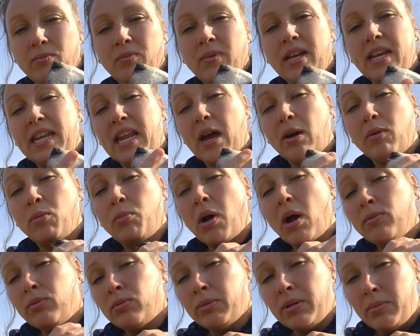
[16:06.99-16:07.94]
And that will
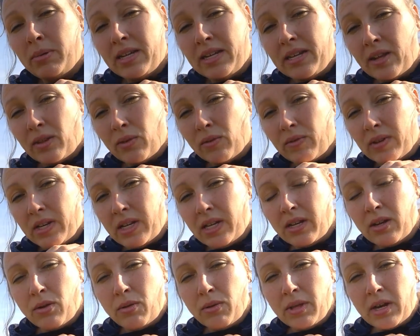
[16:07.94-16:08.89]
probably be another
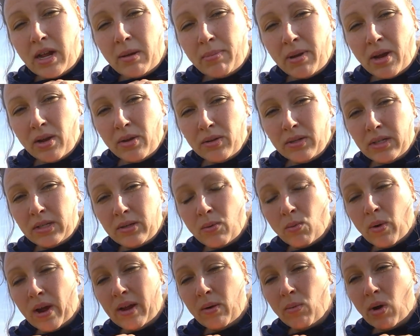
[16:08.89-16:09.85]
video that I post.
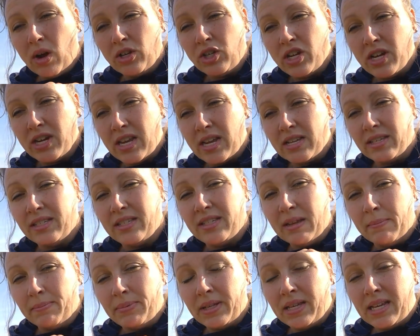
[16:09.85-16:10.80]
Whitewashing is
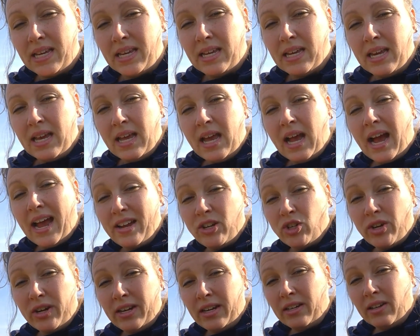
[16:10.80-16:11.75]
simply
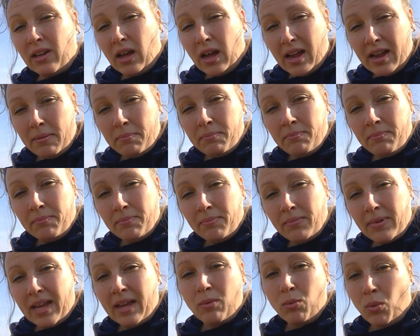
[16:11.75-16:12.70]
hydrated lime
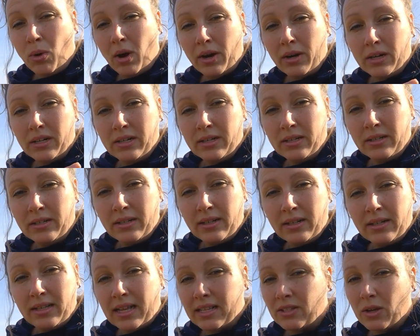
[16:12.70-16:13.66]
and water.
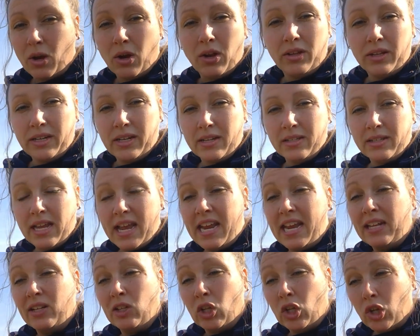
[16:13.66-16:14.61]
That's all it is. And
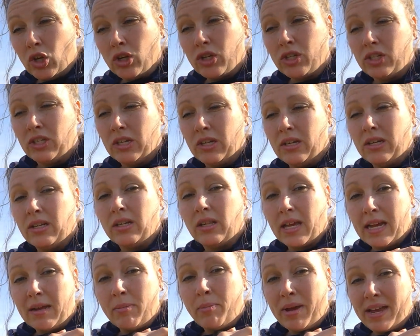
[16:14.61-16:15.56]
it looks
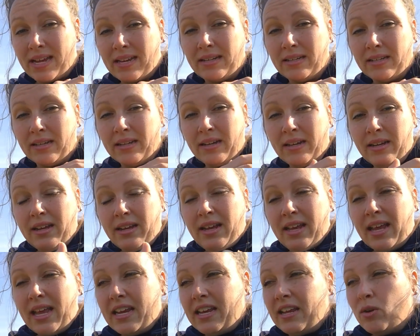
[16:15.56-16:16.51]
like paint
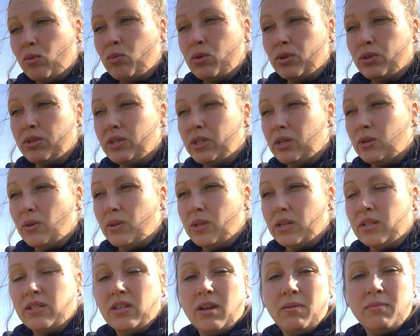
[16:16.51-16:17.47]
and it will seal
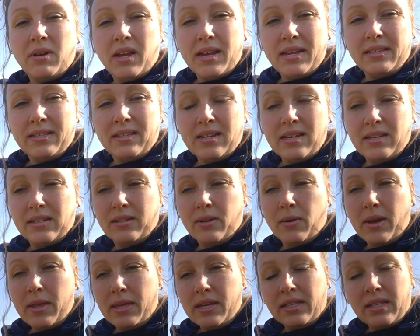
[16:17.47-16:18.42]
this up nicely. So
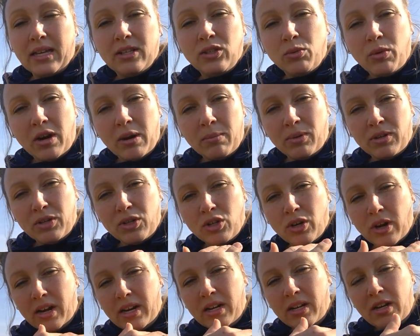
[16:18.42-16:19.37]
I think that's what I'm going to
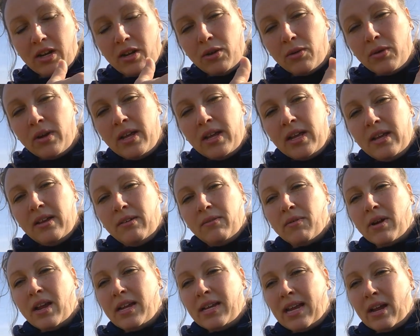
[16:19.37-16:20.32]
try to do.
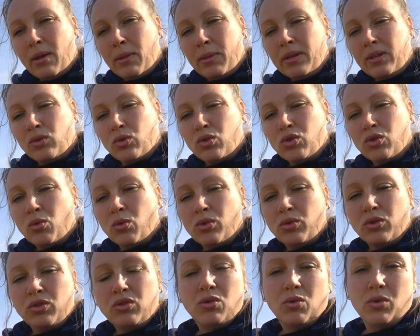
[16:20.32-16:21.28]
Right now things are short
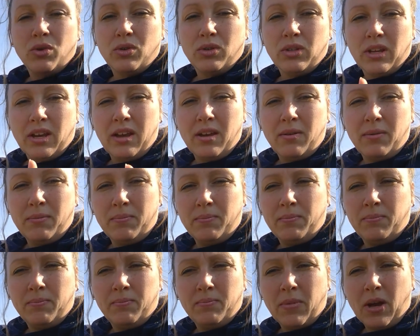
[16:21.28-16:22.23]
in stores. I
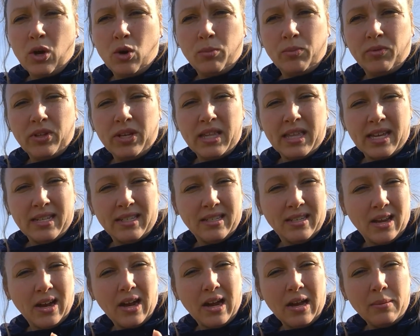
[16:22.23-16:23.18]
hopefully that's
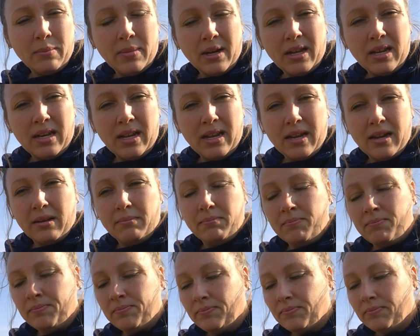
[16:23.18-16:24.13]
not, but um,
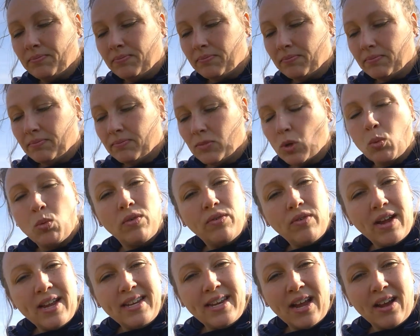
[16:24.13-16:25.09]
we'll
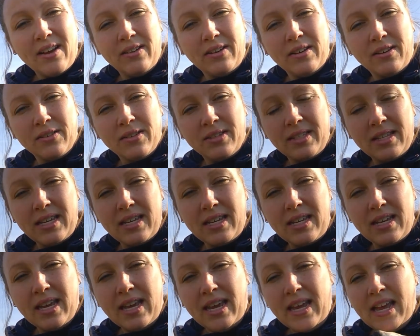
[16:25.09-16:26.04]
find out and I'll
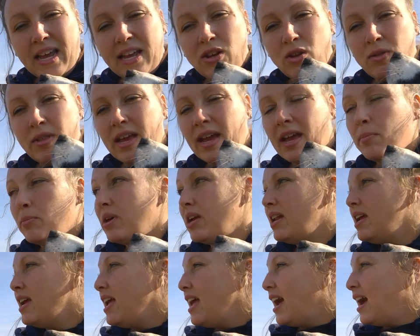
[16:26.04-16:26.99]
see and do that. But
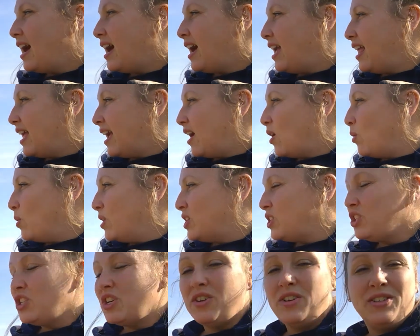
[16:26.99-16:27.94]
I want to
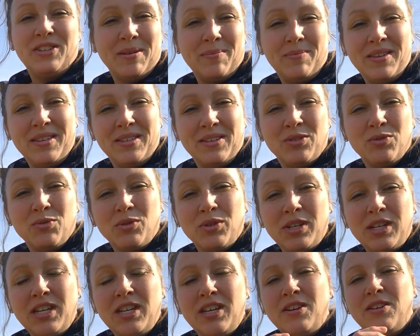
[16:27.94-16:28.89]
show you something that's really
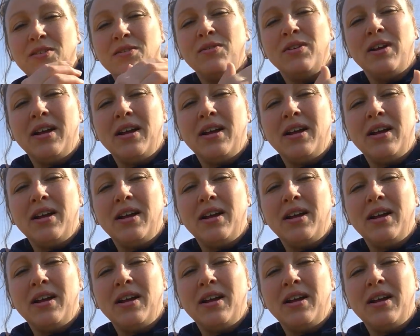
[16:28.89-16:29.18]
cute.